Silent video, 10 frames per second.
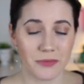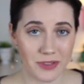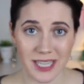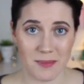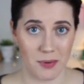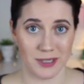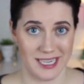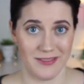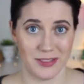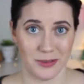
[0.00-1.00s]
really
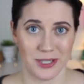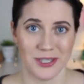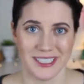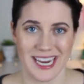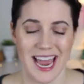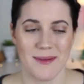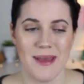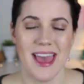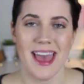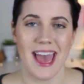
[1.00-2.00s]
important to have social
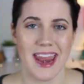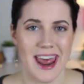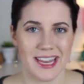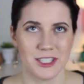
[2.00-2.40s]
time, and